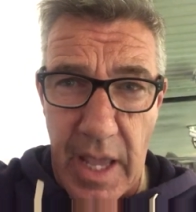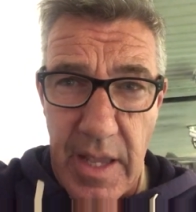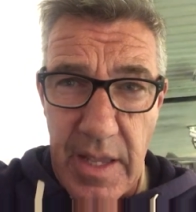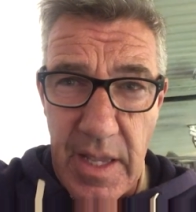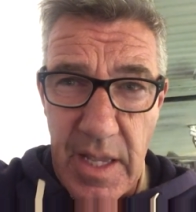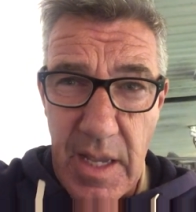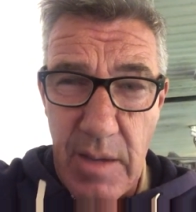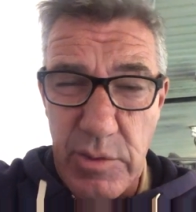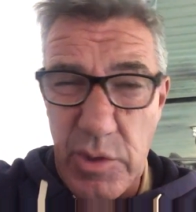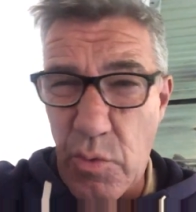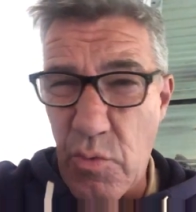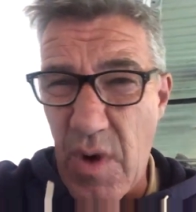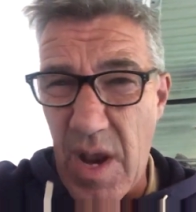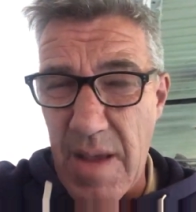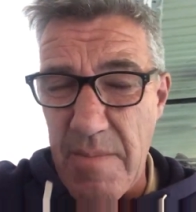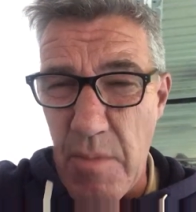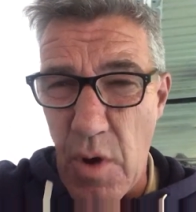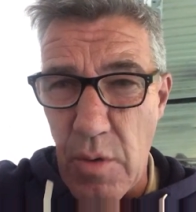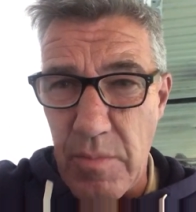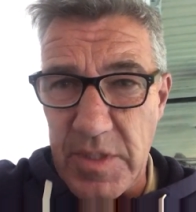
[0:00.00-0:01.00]
It was a
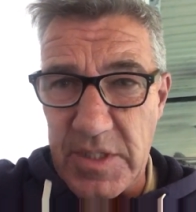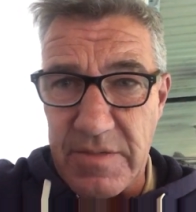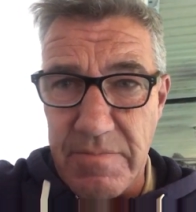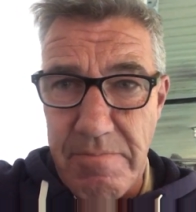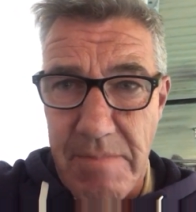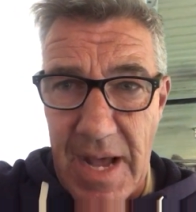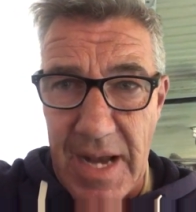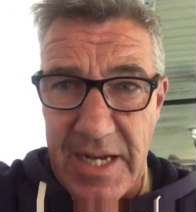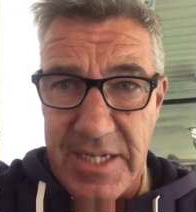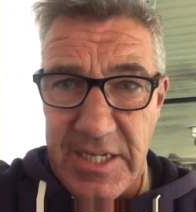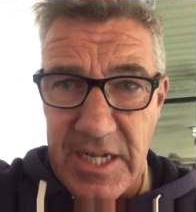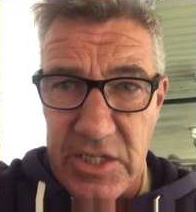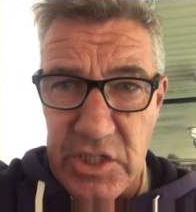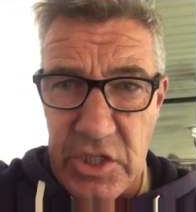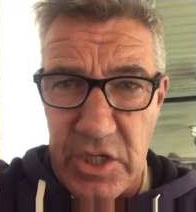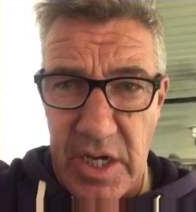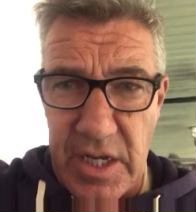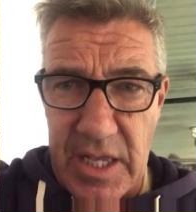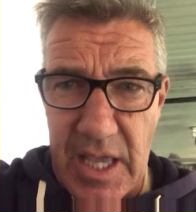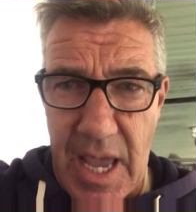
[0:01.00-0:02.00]
rare moment of malice
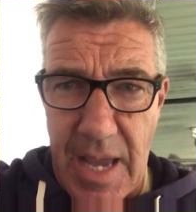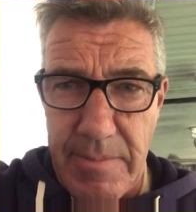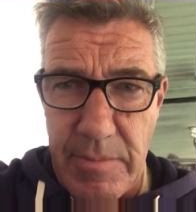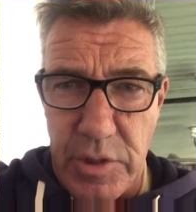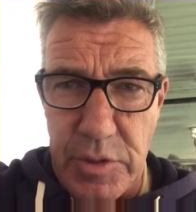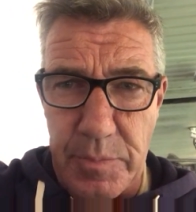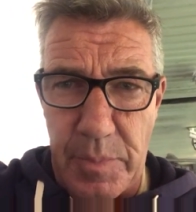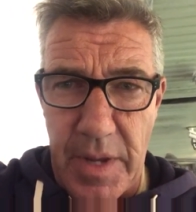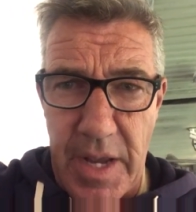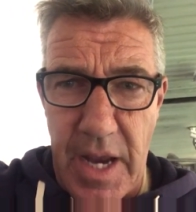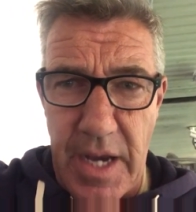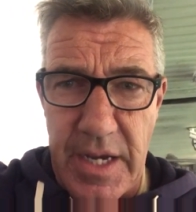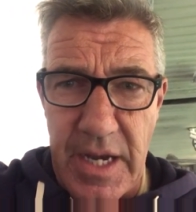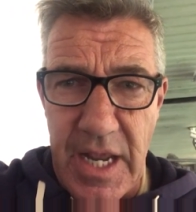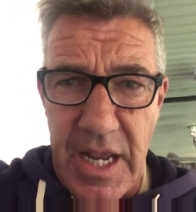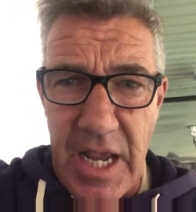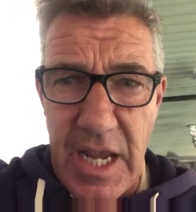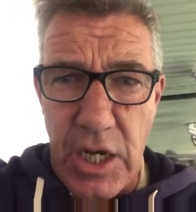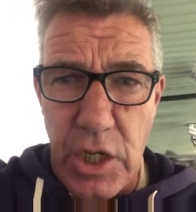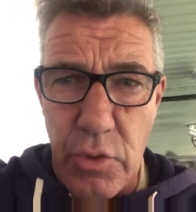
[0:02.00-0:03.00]
actually in the game that was played
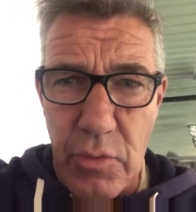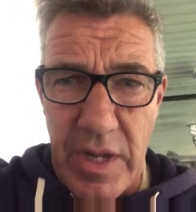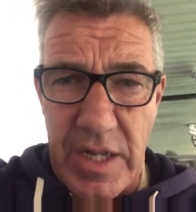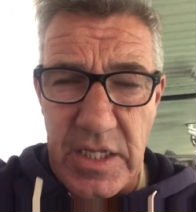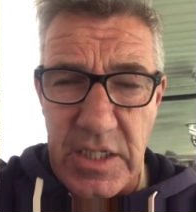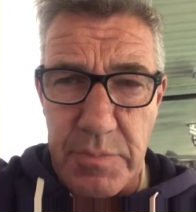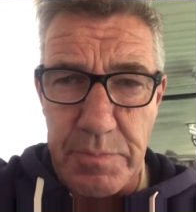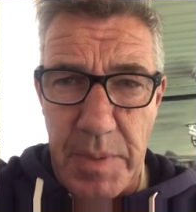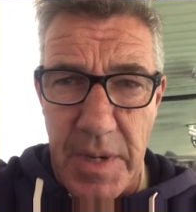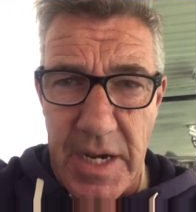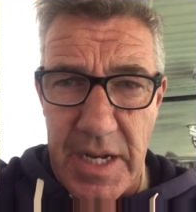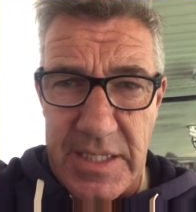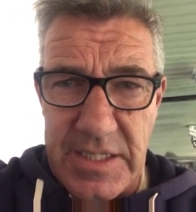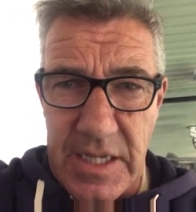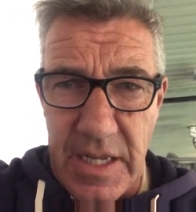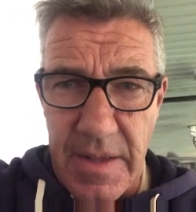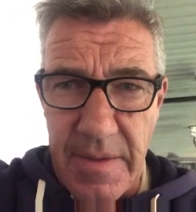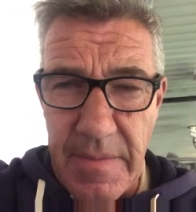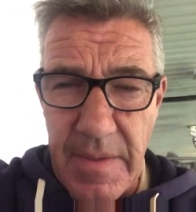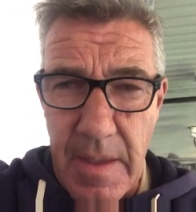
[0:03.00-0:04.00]
in great spirit.